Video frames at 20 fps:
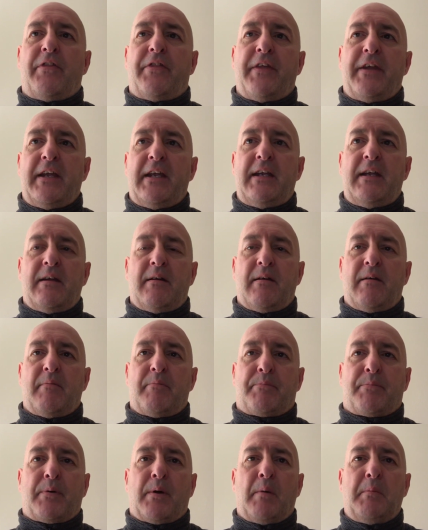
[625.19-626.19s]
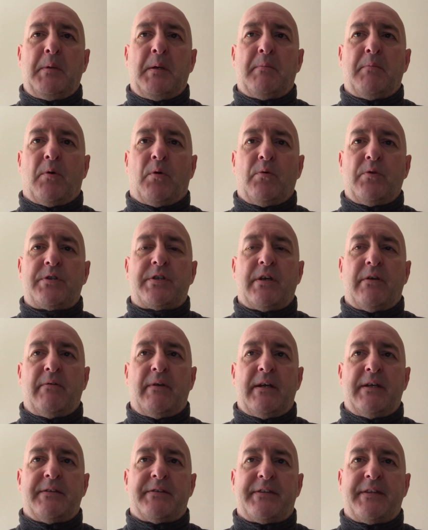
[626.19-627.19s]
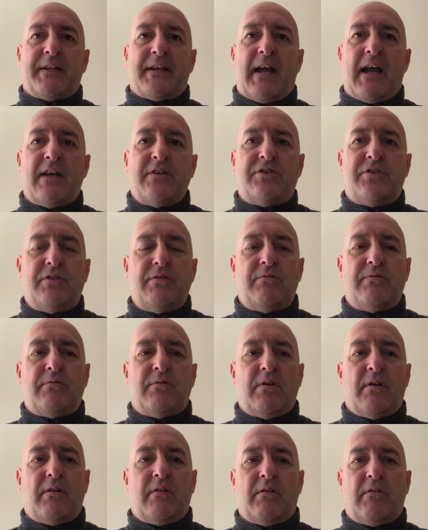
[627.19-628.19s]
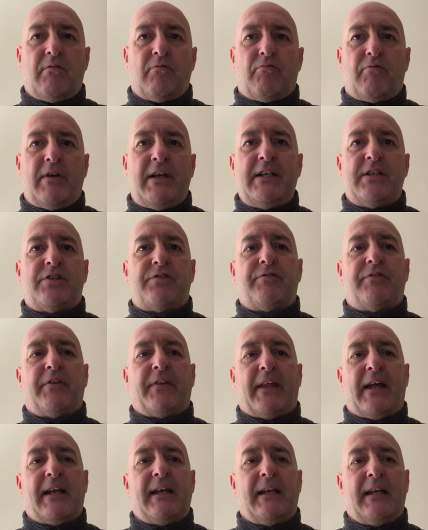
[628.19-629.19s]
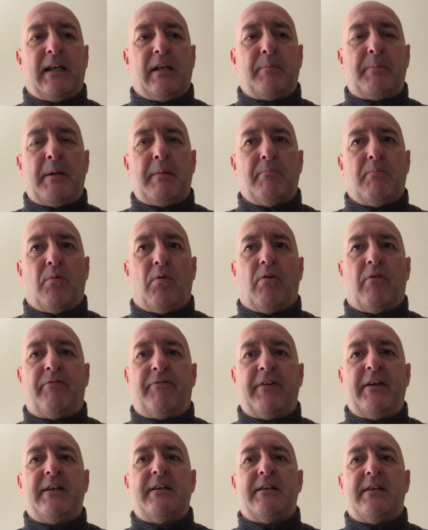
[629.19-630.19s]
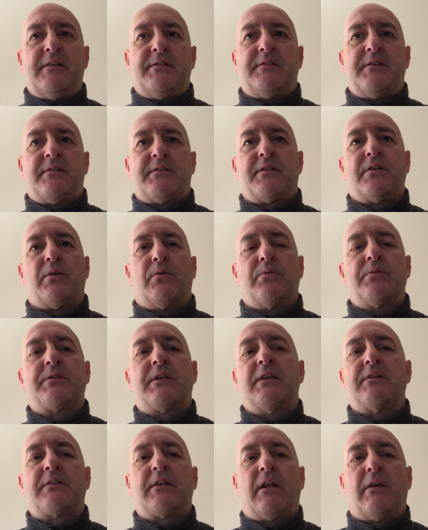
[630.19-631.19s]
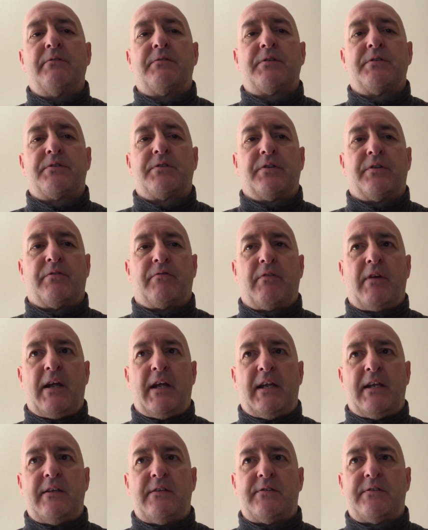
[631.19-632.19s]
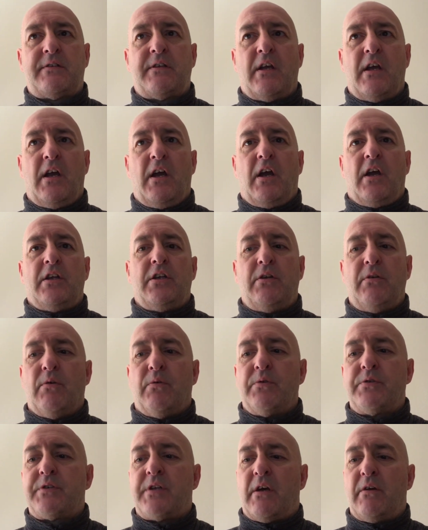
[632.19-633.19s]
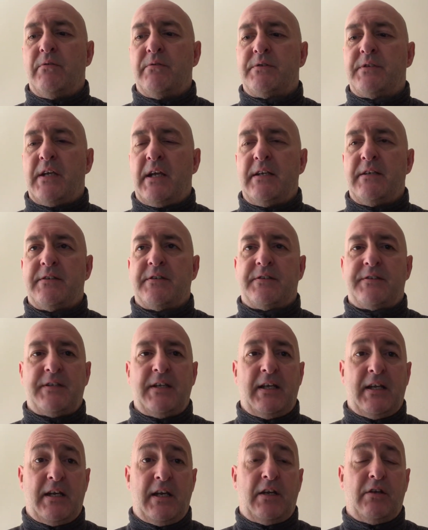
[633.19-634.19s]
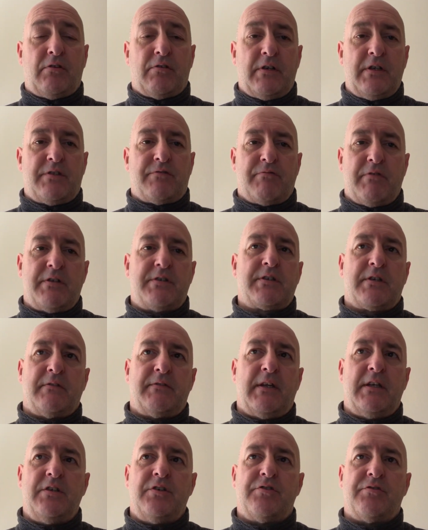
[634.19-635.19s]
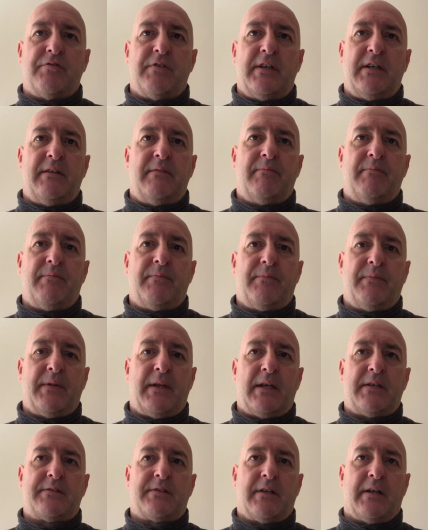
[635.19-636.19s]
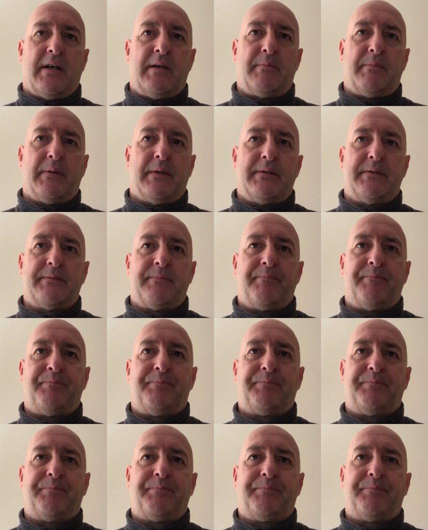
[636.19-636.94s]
The problem also is that as you reach for that little bit more fitness as the horse gets closer to the race, you also tend to see an increased risk of injury. Next slide, please.